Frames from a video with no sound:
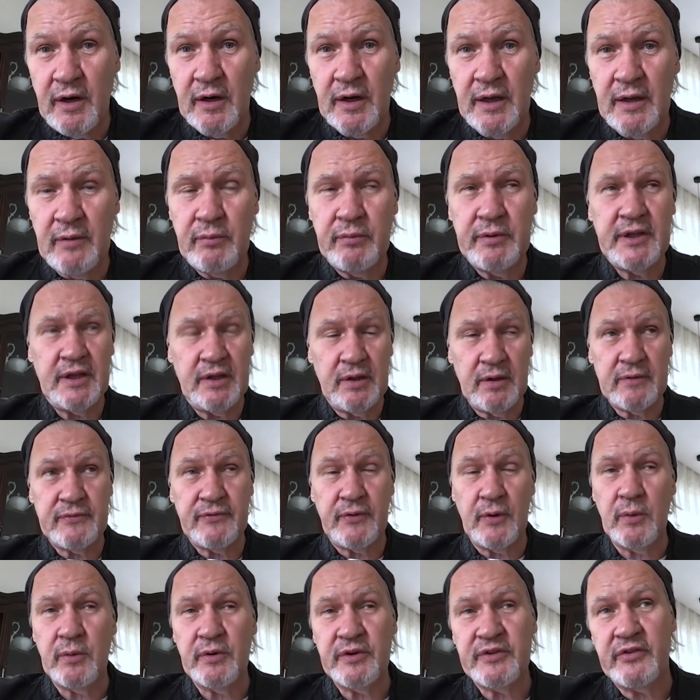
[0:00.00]
I really look
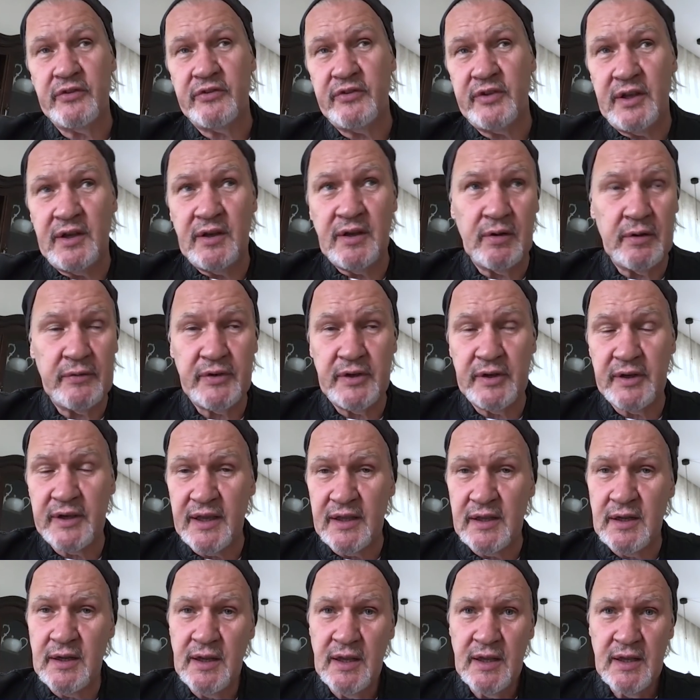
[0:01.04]
forward to seeing all of you
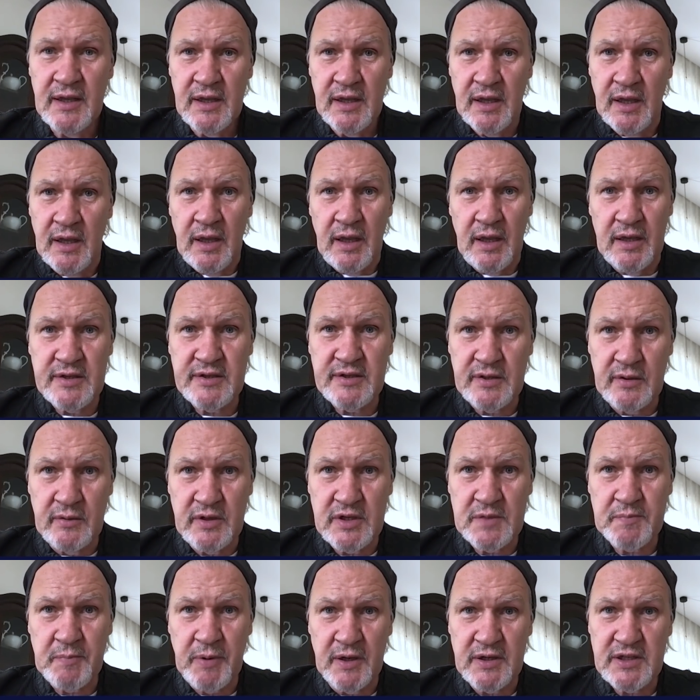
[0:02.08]
again as soon
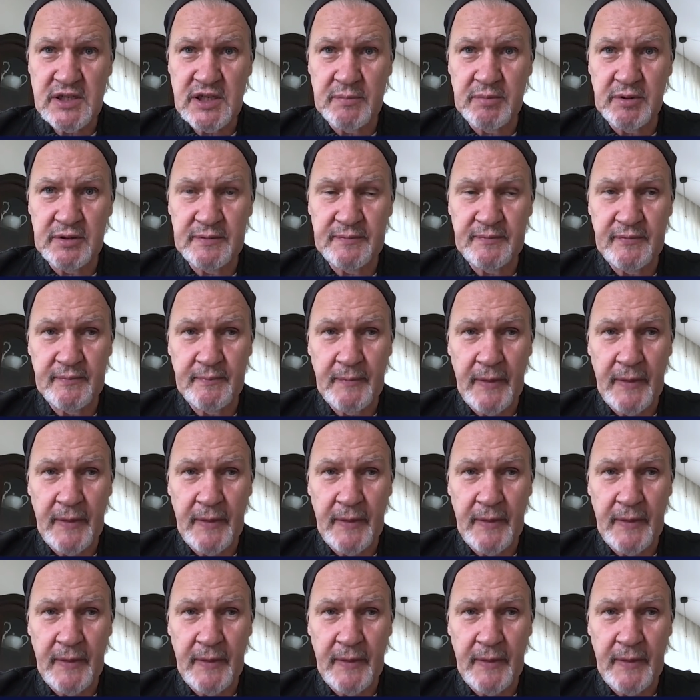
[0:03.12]
as possible.